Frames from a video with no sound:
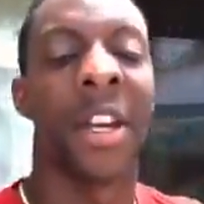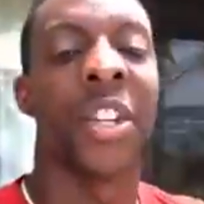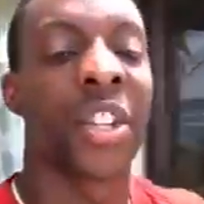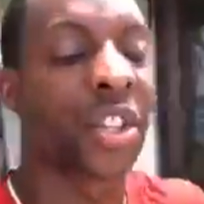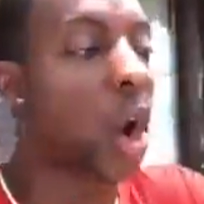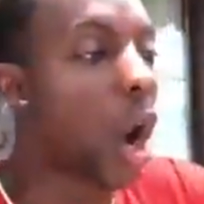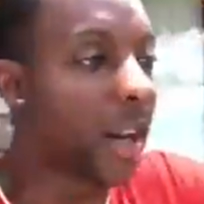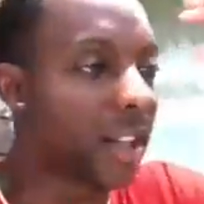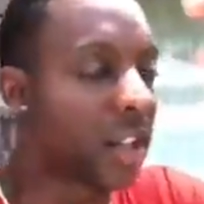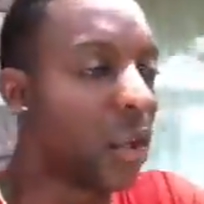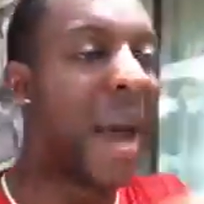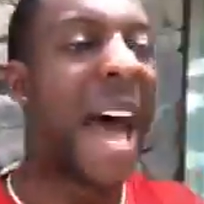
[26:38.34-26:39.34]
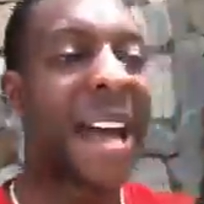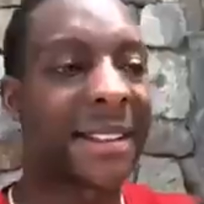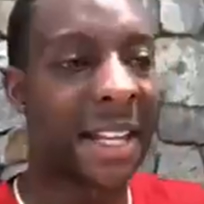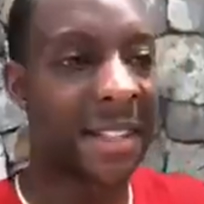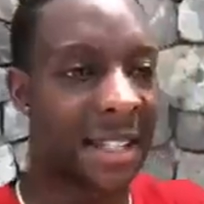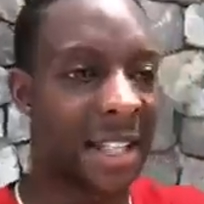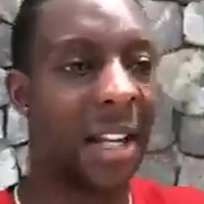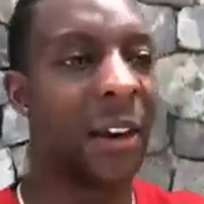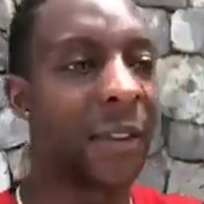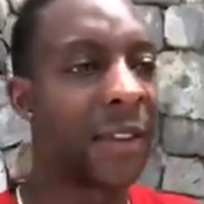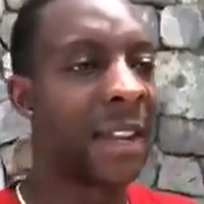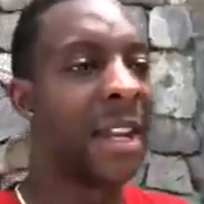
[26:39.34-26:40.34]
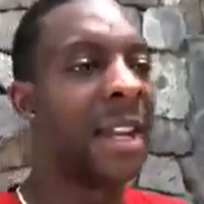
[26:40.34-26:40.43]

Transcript: started to act as if,